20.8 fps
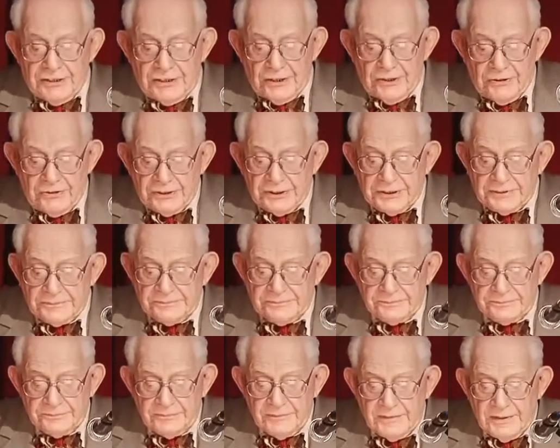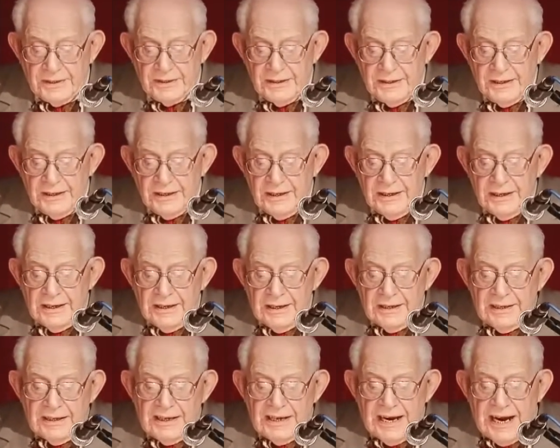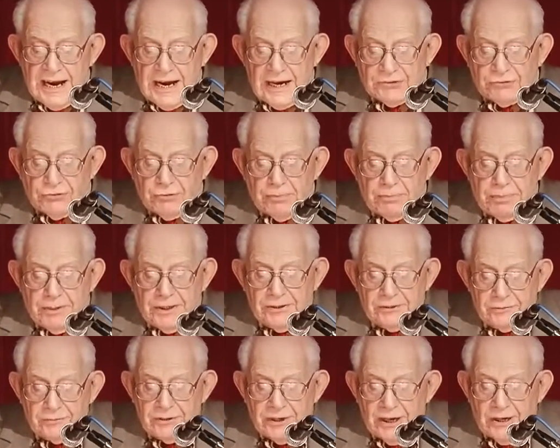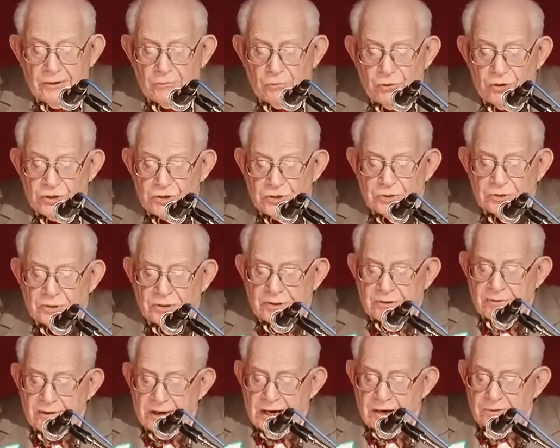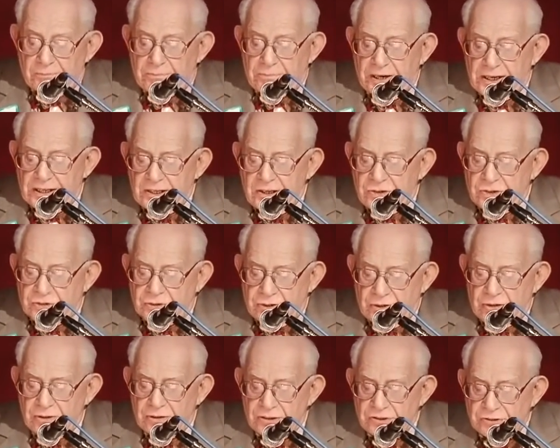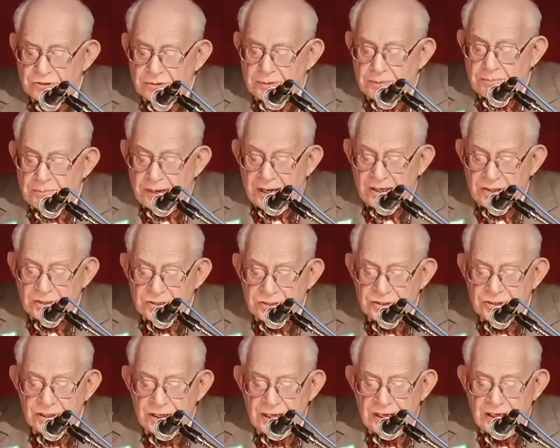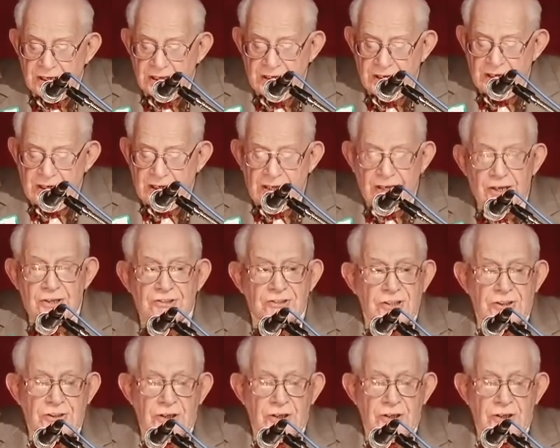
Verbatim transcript: and owner. The attribute on which groundbreaking journalism depends is